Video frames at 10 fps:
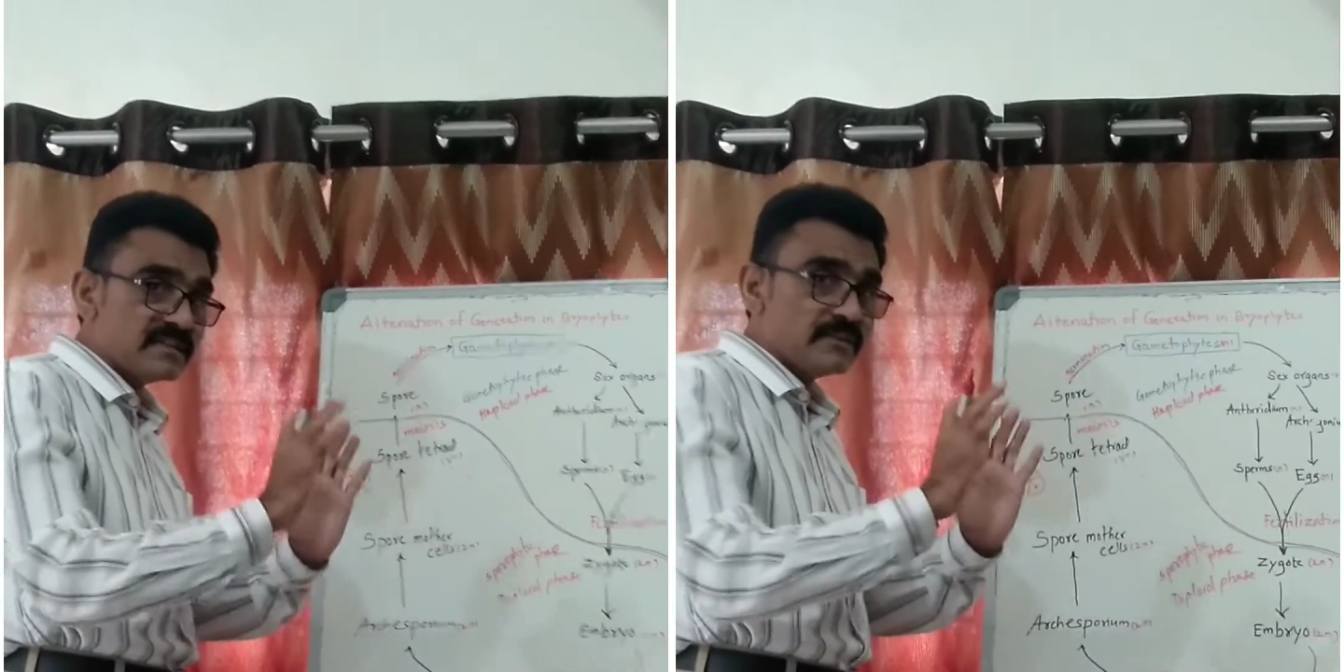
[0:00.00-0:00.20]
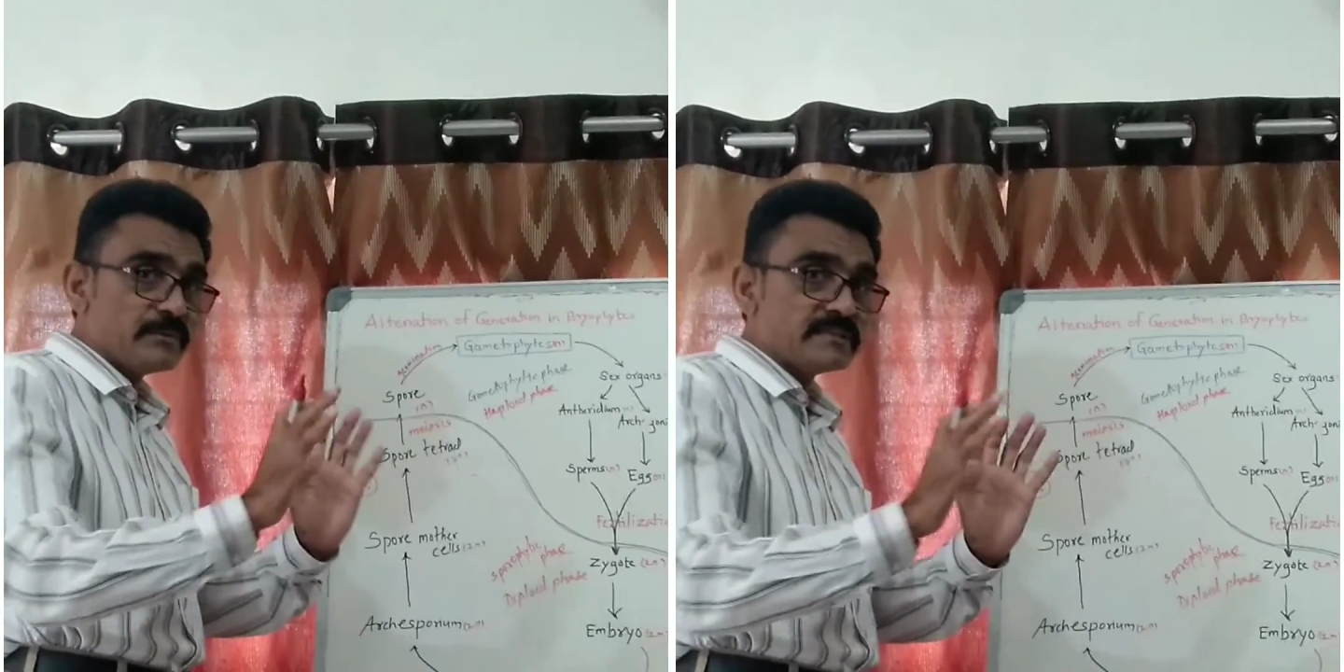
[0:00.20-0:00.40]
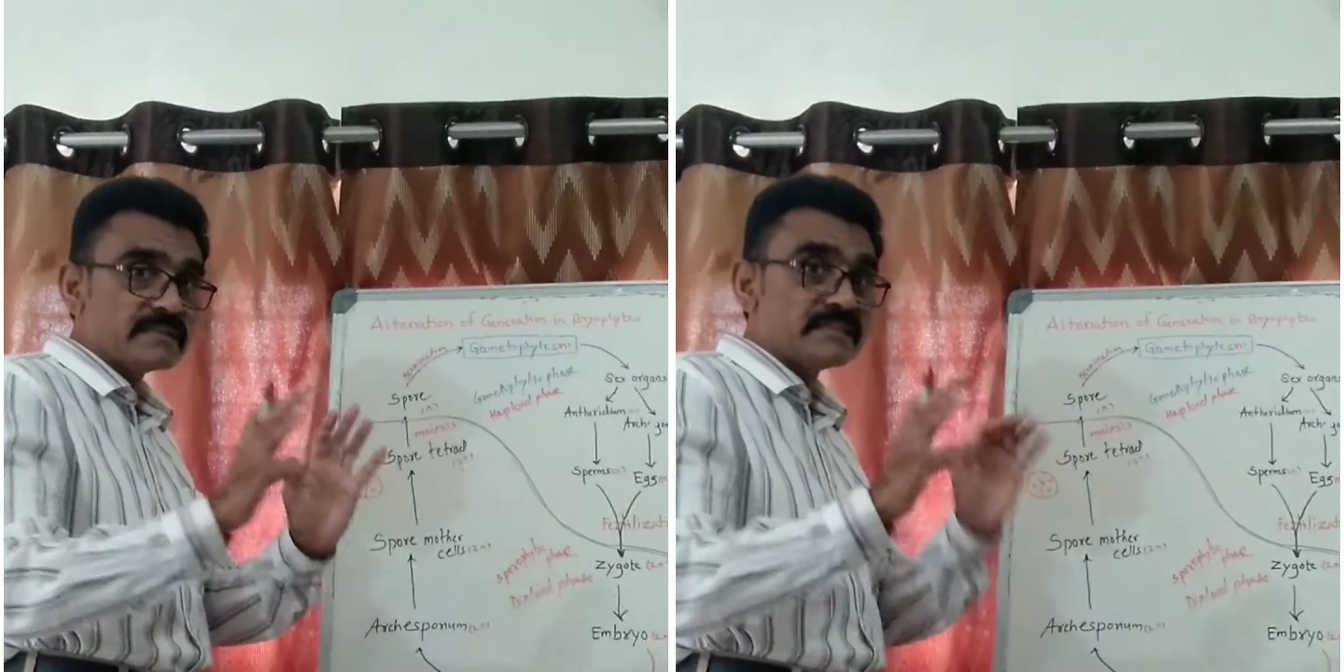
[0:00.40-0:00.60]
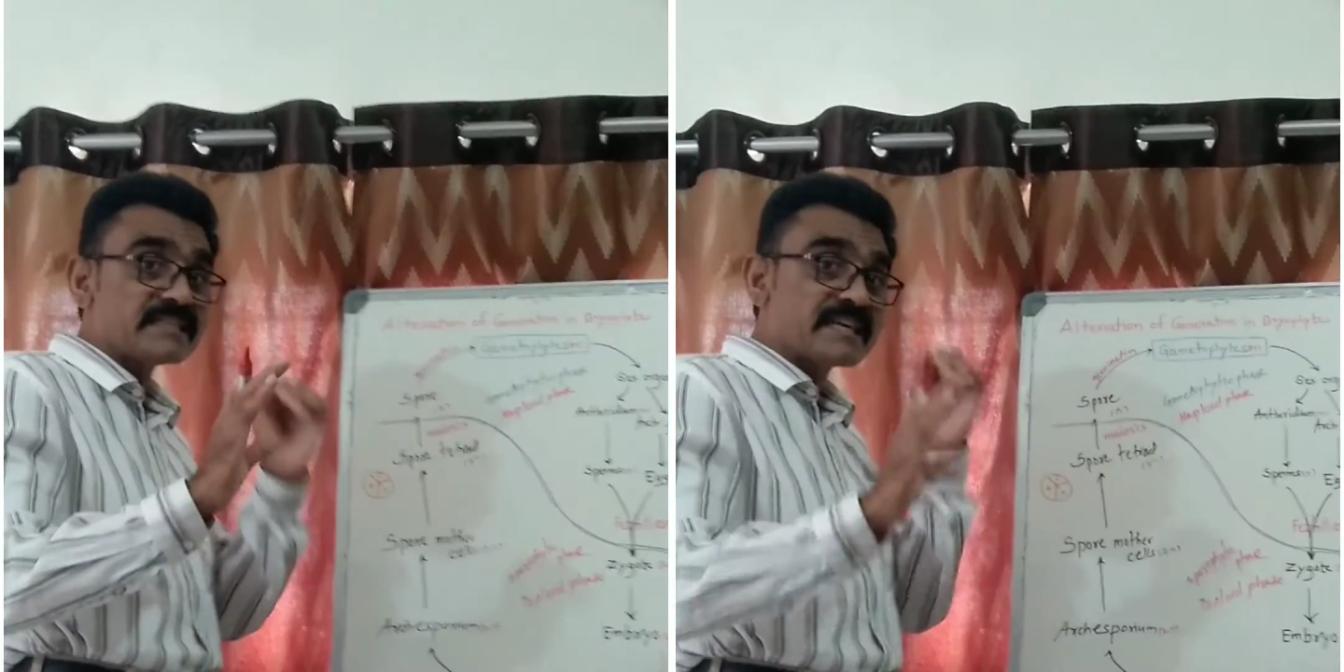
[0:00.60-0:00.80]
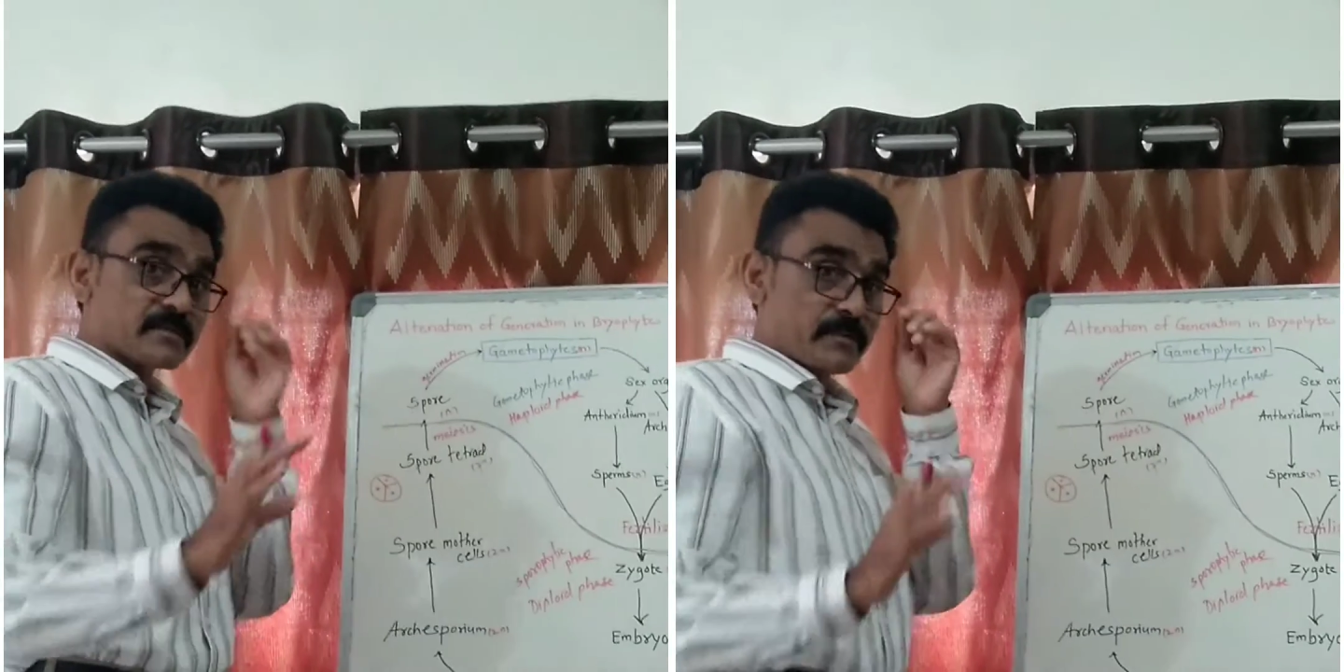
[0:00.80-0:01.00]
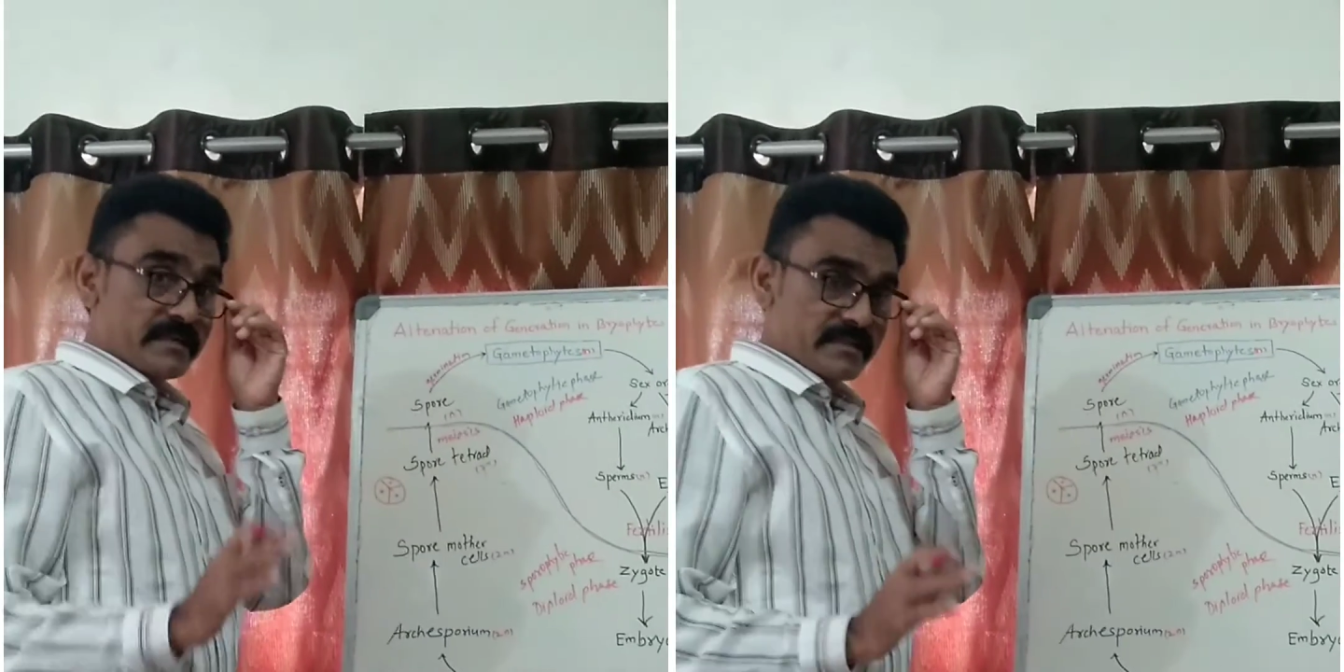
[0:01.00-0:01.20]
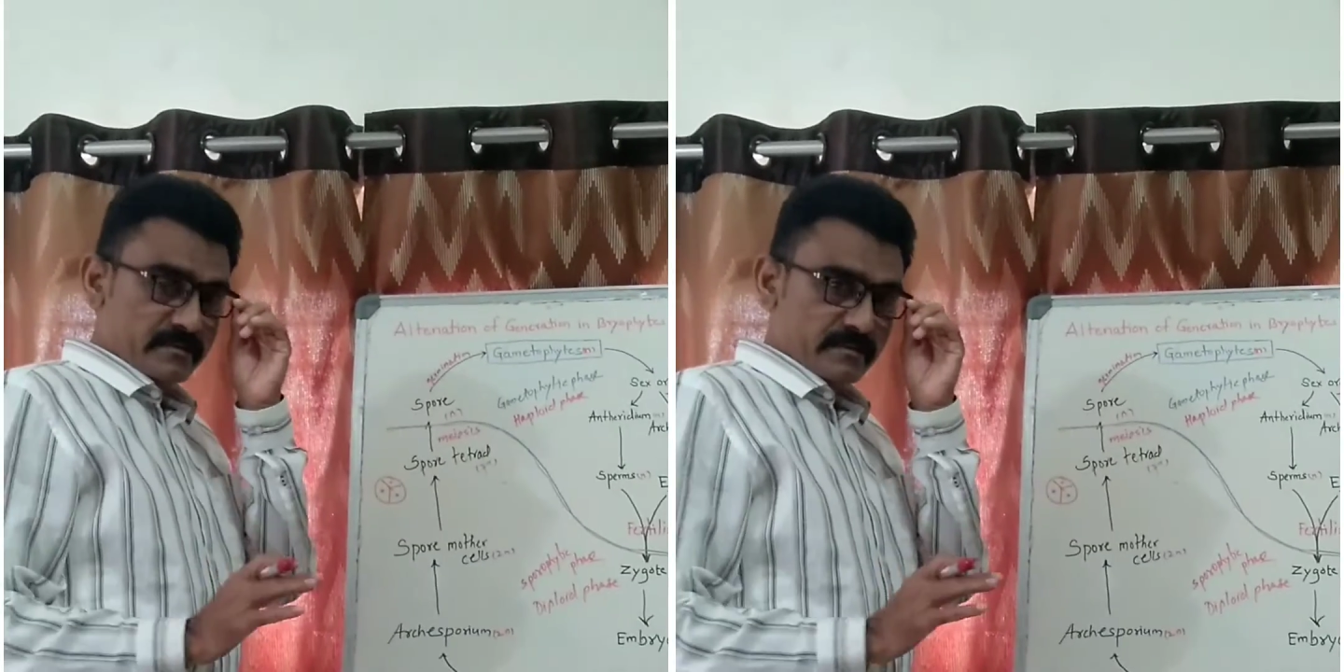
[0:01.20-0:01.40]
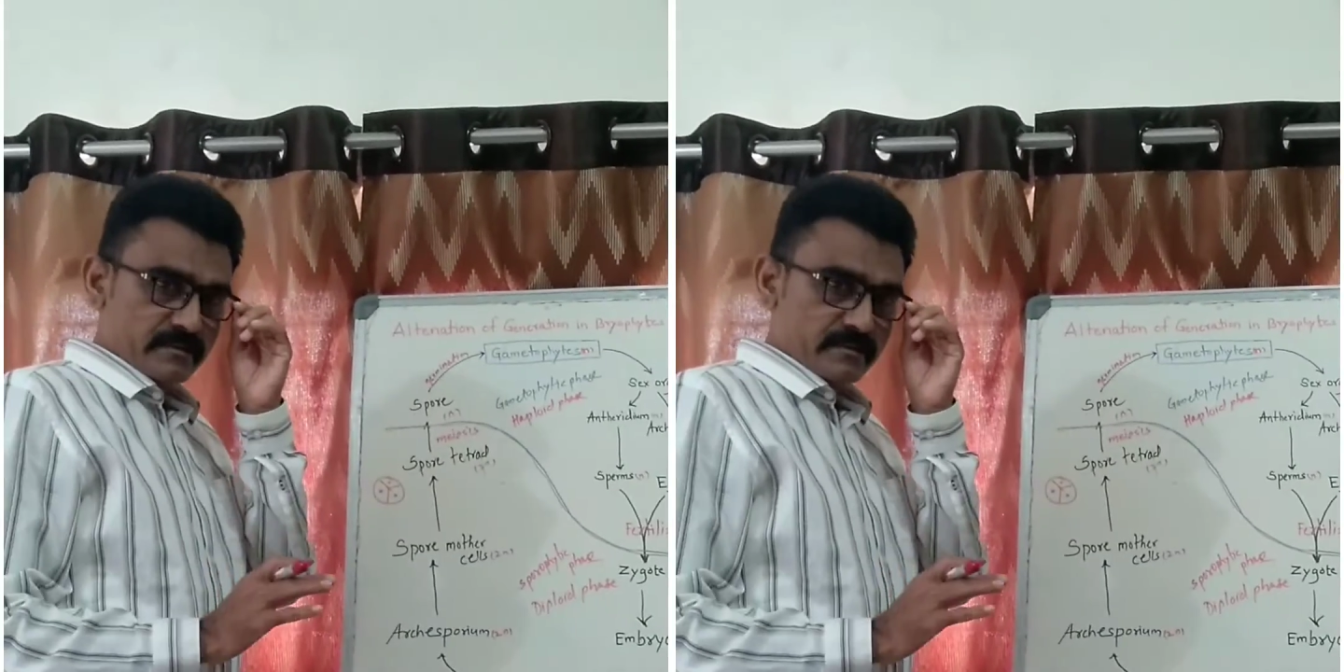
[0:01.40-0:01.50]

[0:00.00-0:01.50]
division, it takes place,